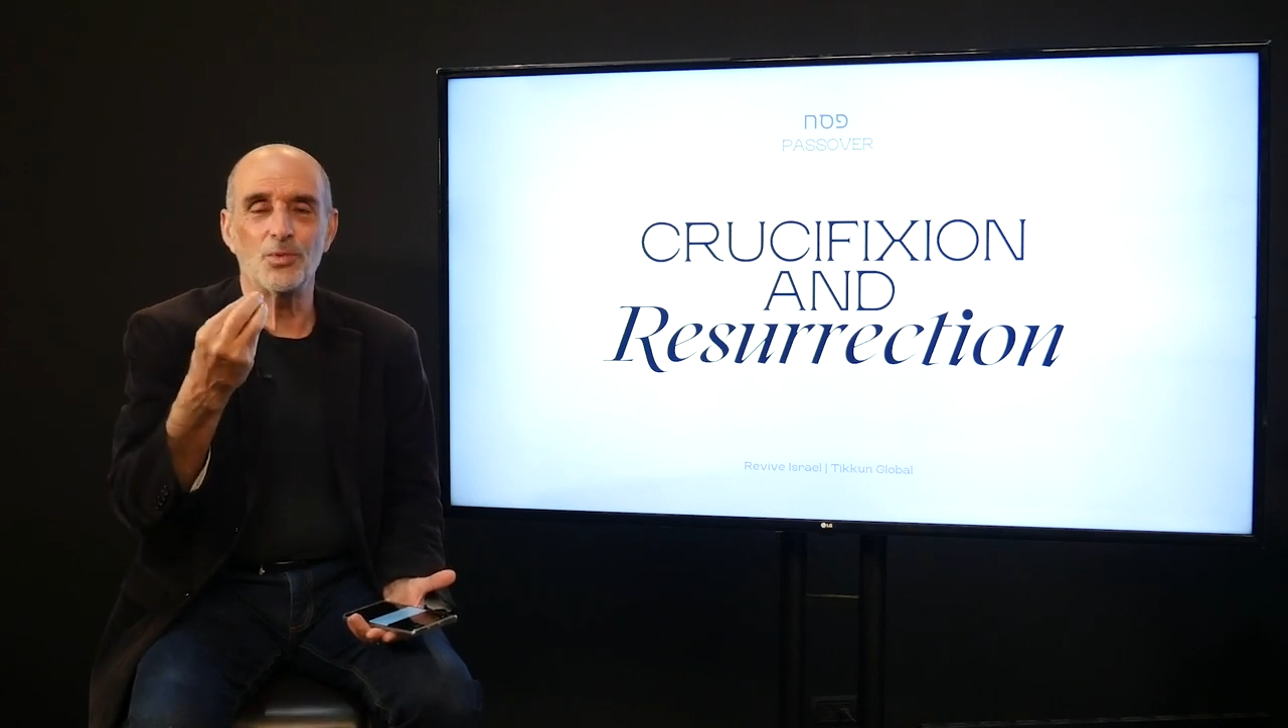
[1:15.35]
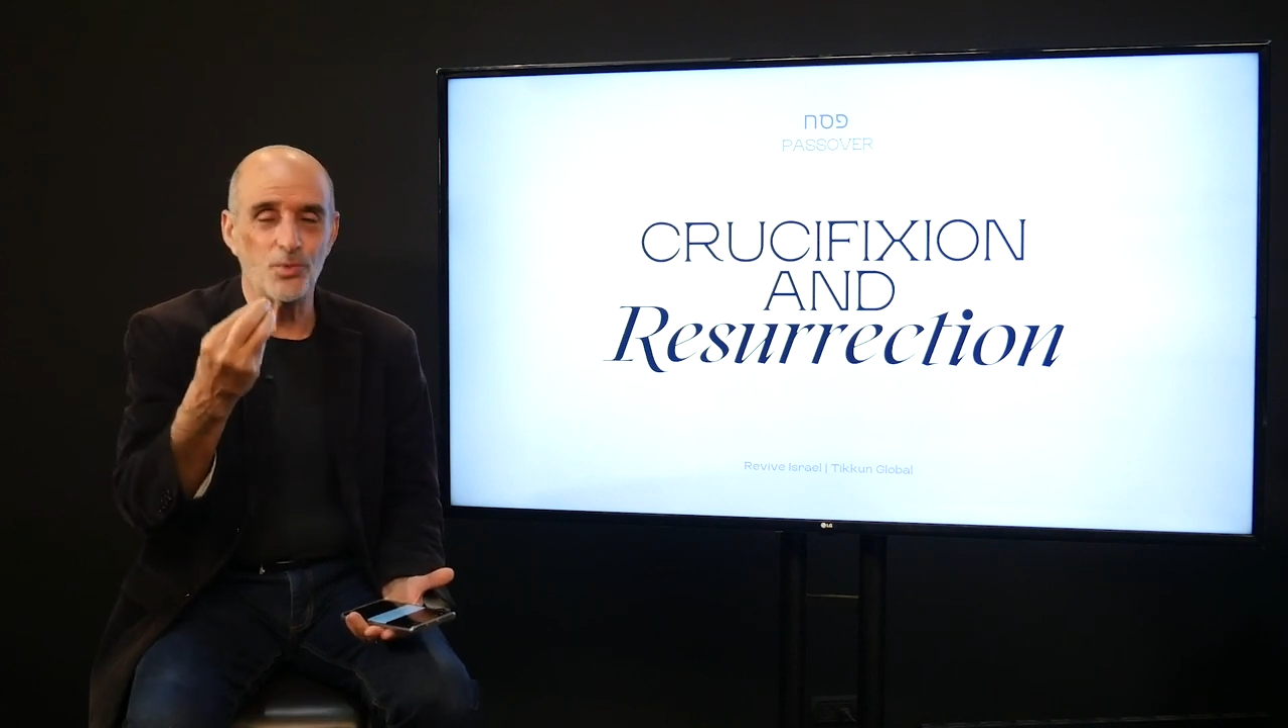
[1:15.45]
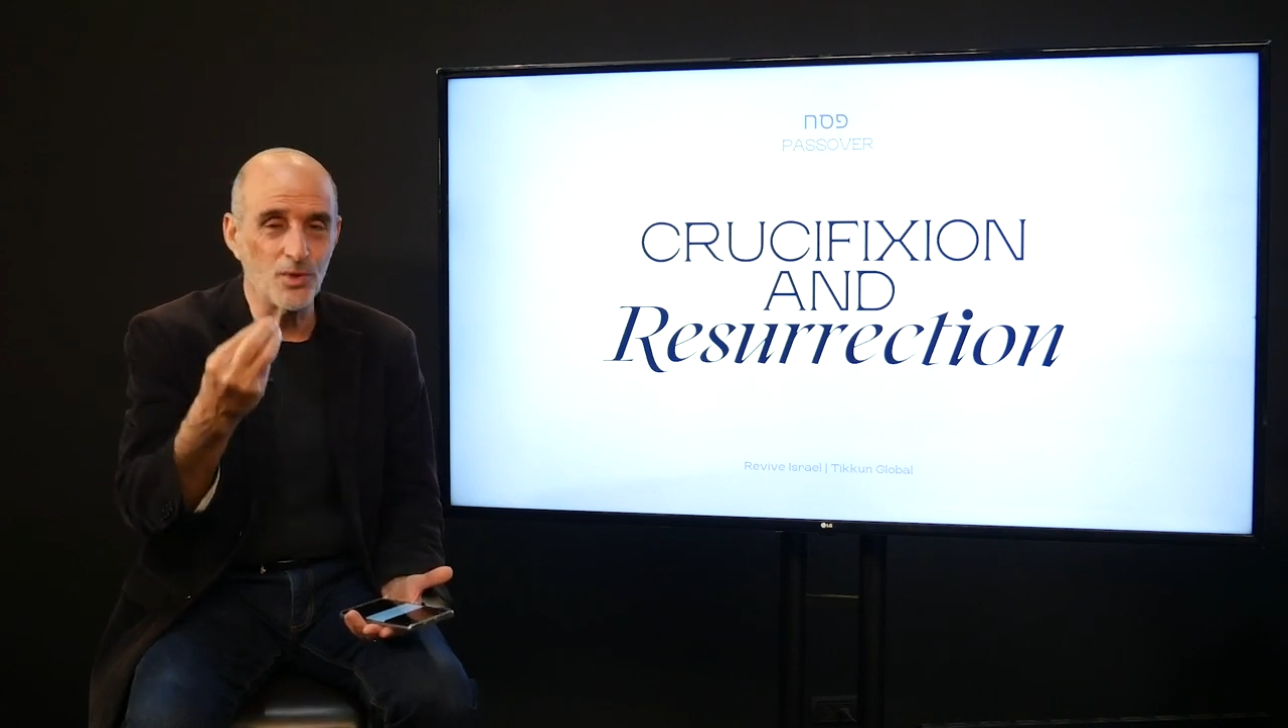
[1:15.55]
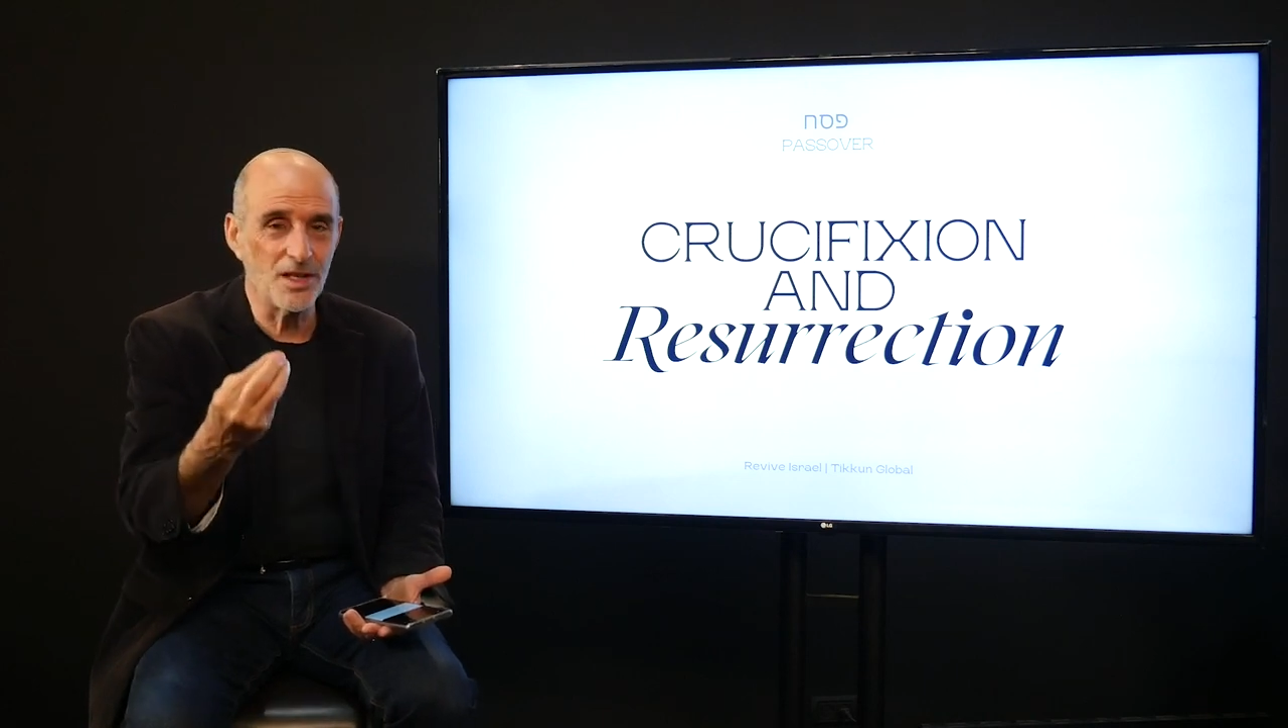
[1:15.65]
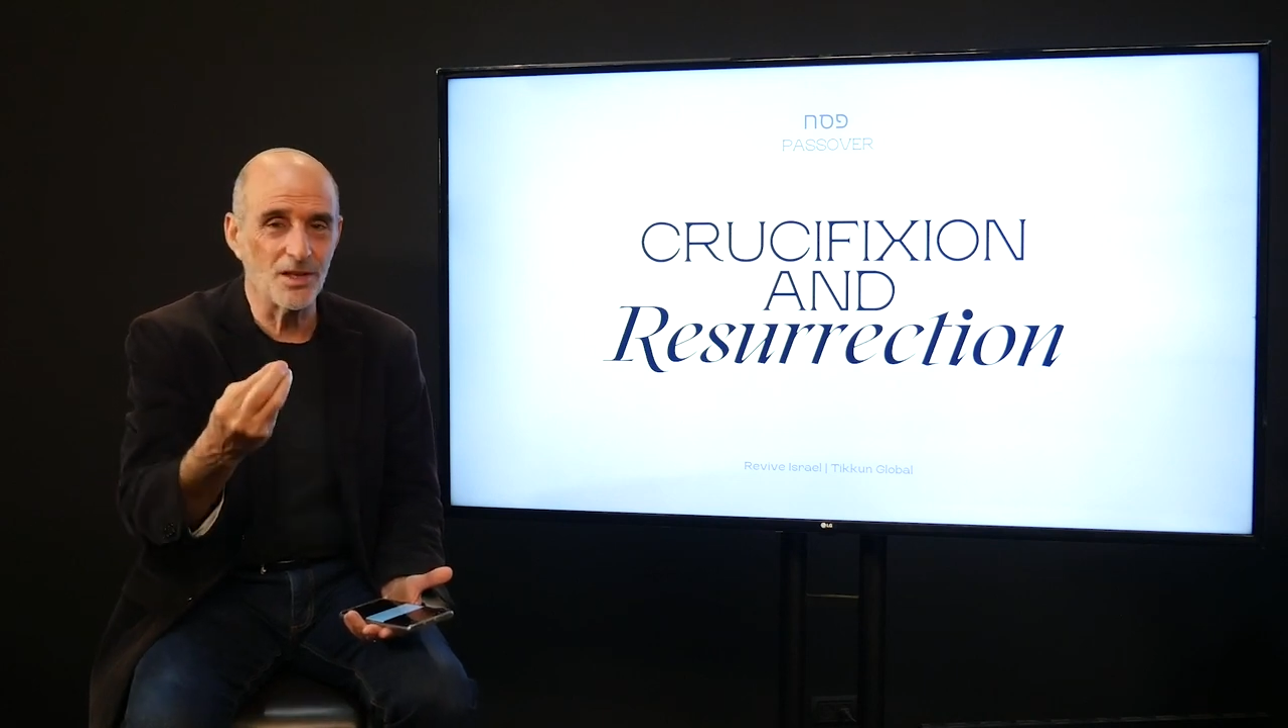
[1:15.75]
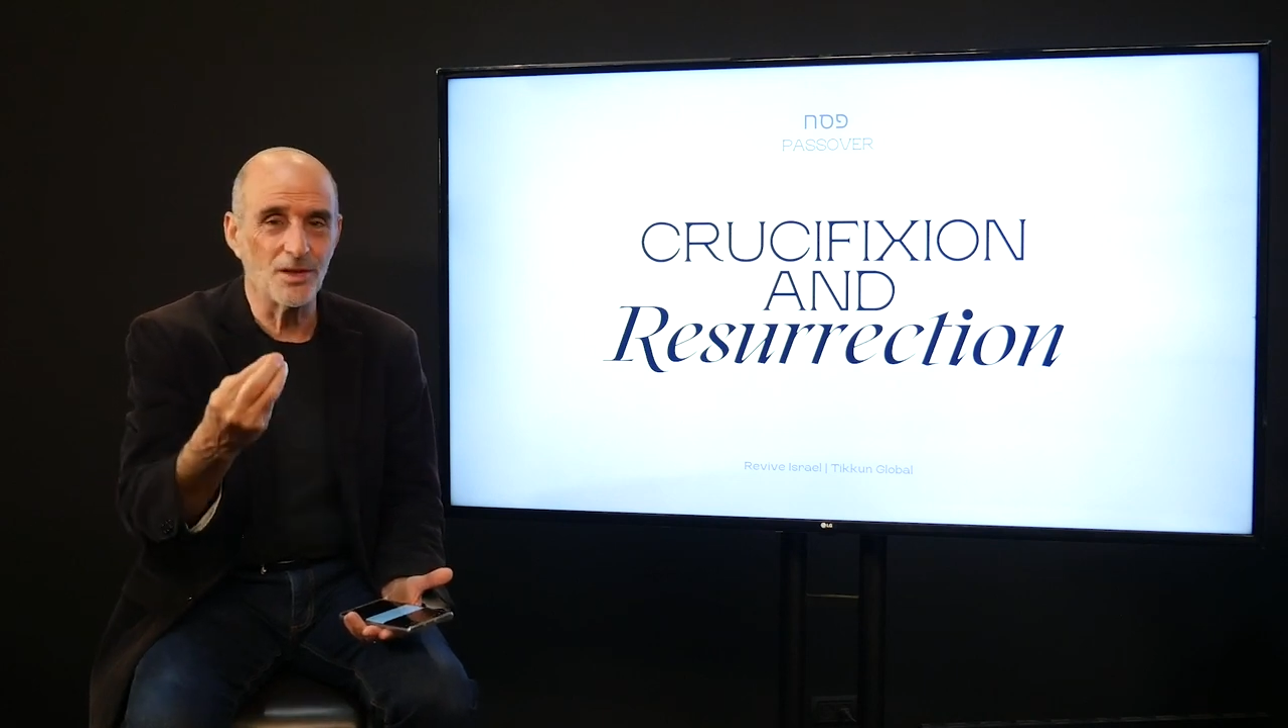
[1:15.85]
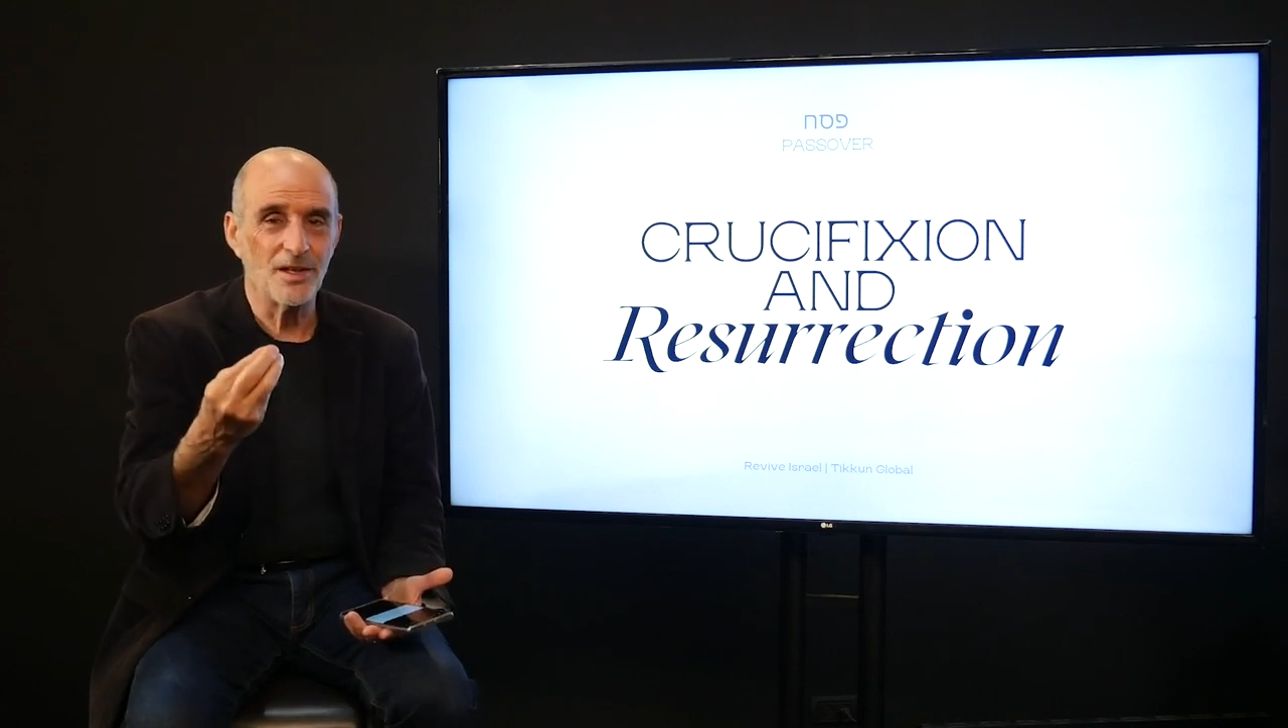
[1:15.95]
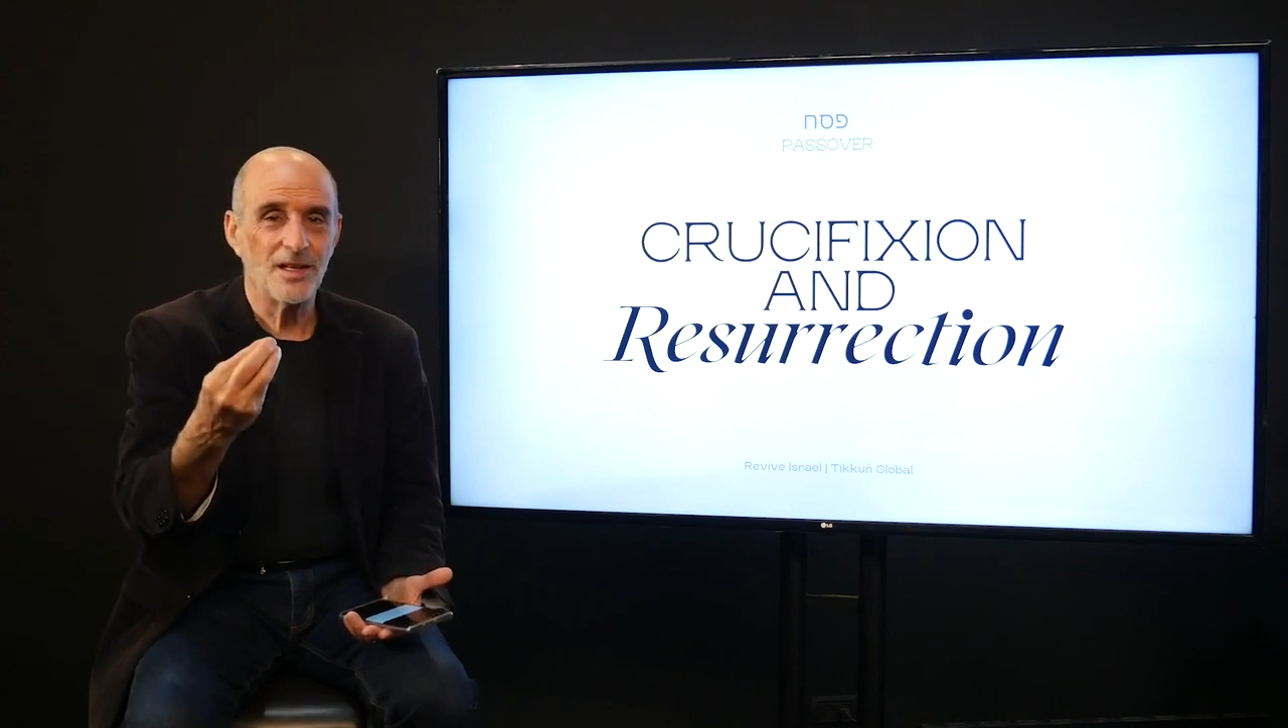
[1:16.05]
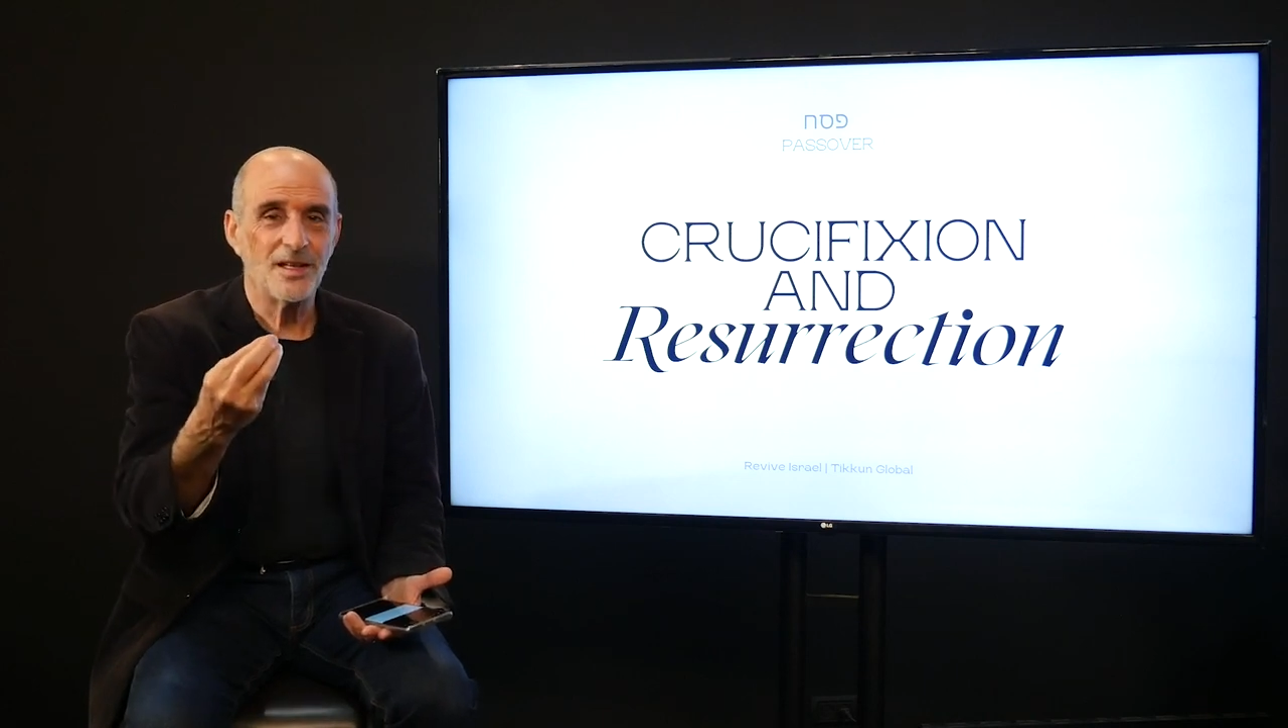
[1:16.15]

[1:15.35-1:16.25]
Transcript: real,